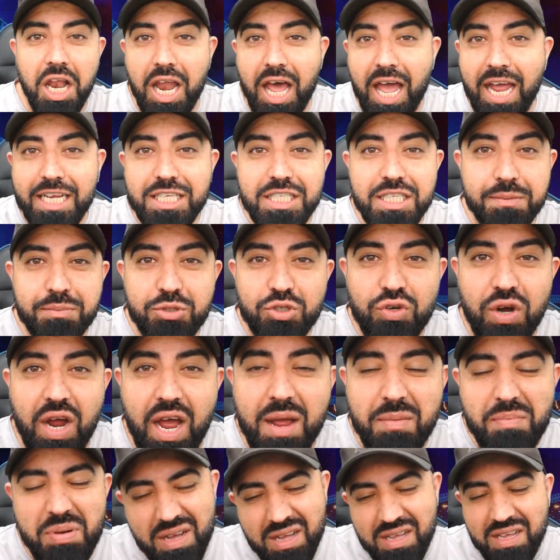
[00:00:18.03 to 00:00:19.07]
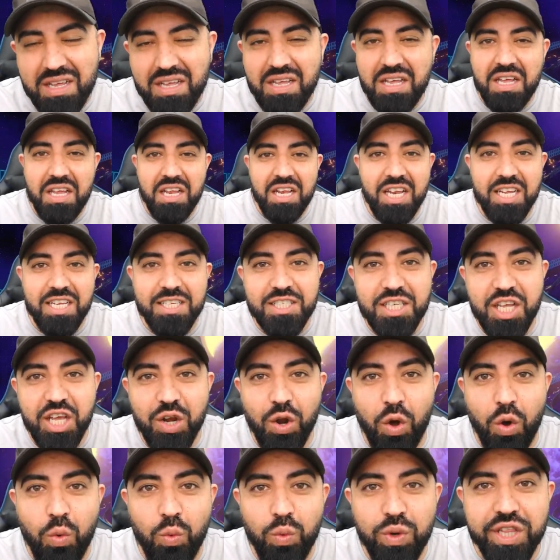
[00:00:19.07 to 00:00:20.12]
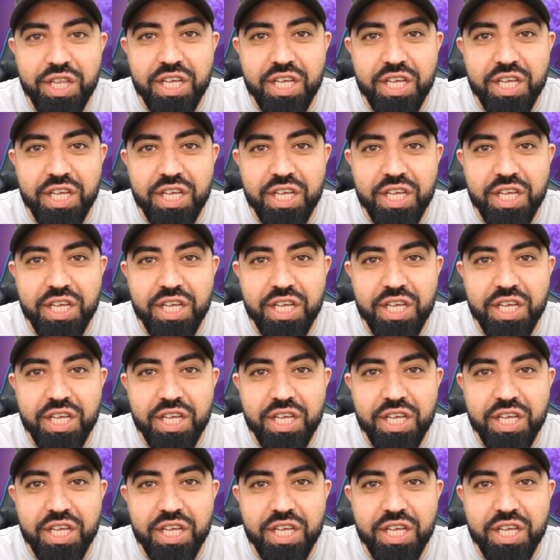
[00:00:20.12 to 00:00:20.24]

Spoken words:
Like, subscribe, let's get on with